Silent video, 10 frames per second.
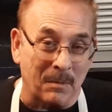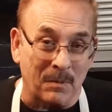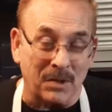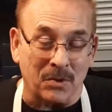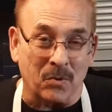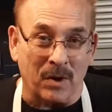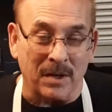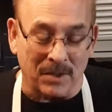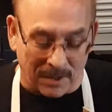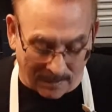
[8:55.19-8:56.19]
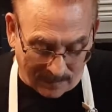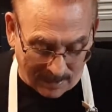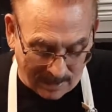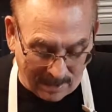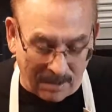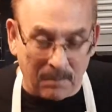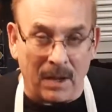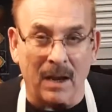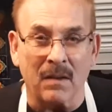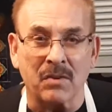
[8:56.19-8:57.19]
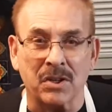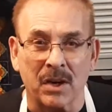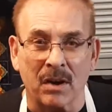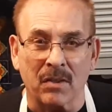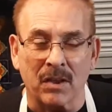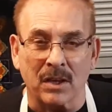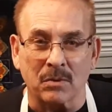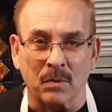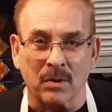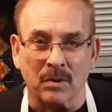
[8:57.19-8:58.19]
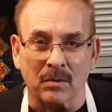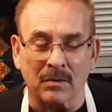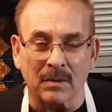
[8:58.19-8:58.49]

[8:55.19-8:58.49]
of them are just crazy. But I love sharing things with you.